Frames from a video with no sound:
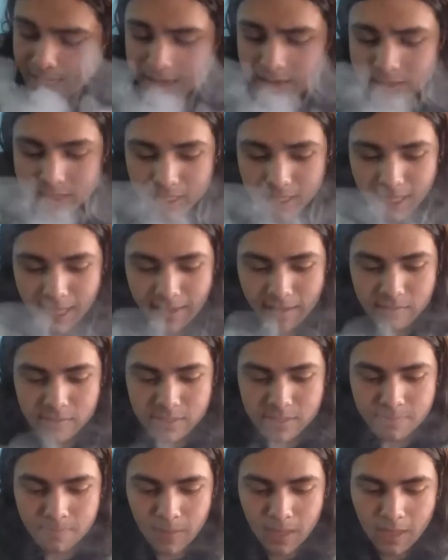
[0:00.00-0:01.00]
There's the
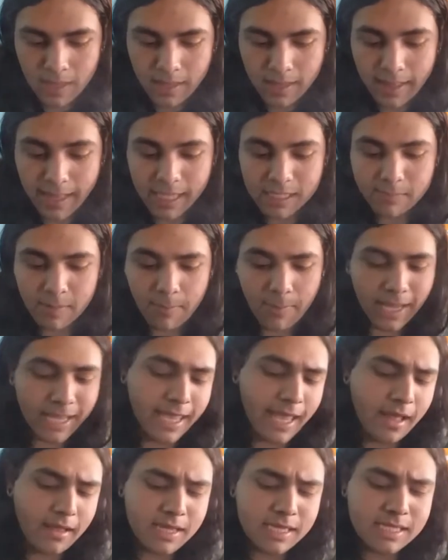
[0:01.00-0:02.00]
clouds and it's made by
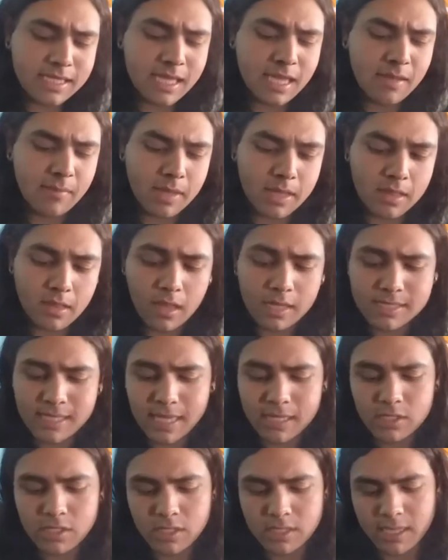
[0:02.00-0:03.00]
Cali Steam in Los
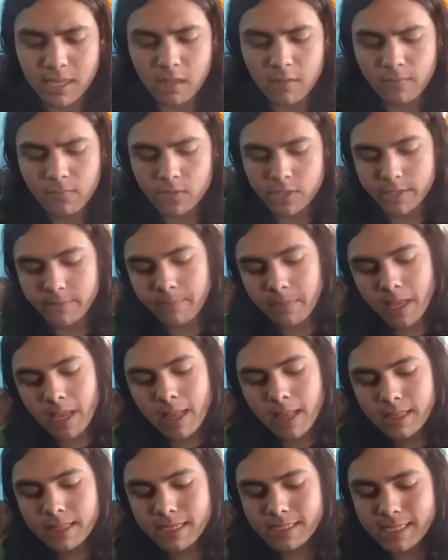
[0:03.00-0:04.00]
Angeles, California.
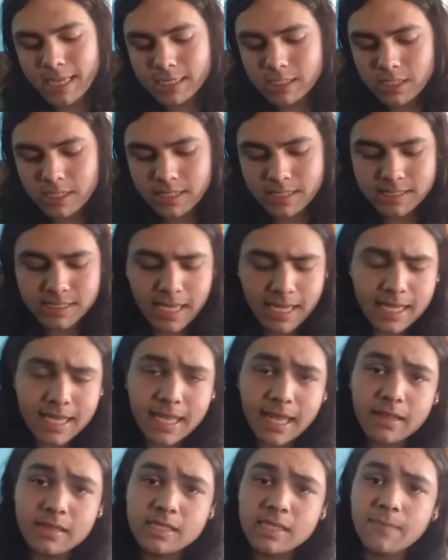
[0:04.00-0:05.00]
It is actually the second
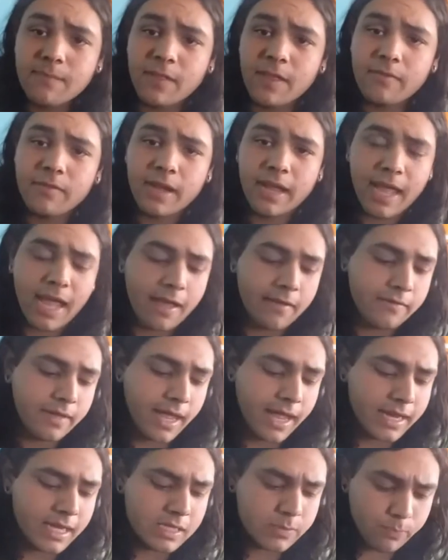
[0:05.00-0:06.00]
Cali Steam flavor I have,
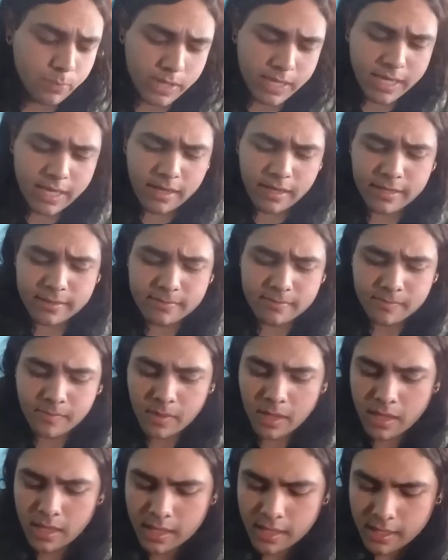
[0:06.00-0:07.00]
and it's pretty good.
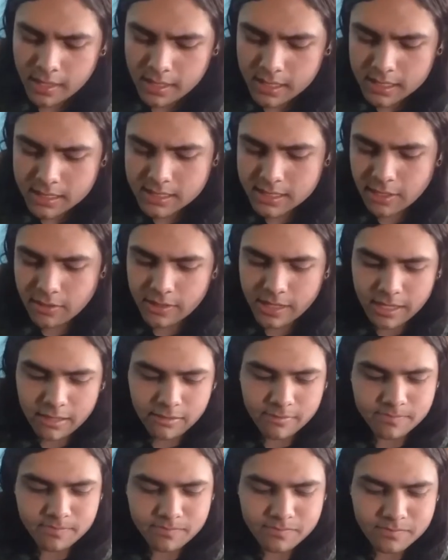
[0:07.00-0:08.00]
So,
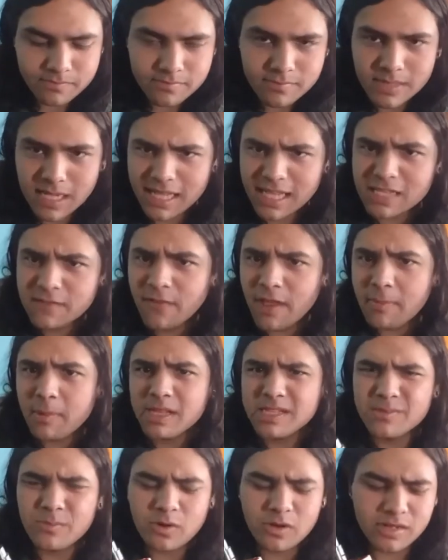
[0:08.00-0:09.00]
um, let's vape
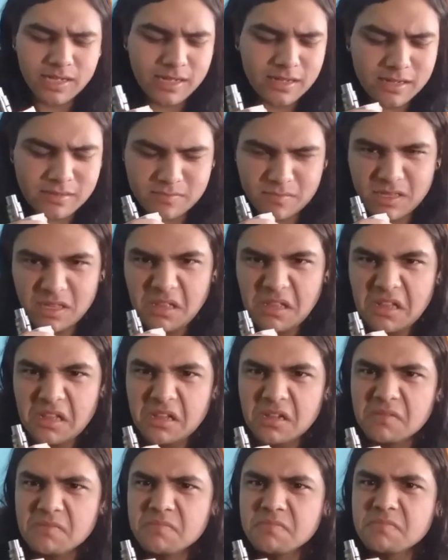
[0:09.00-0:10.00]
on some more, um,
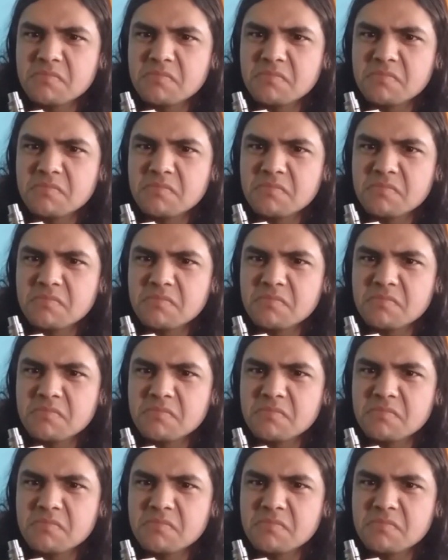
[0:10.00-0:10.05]
ew.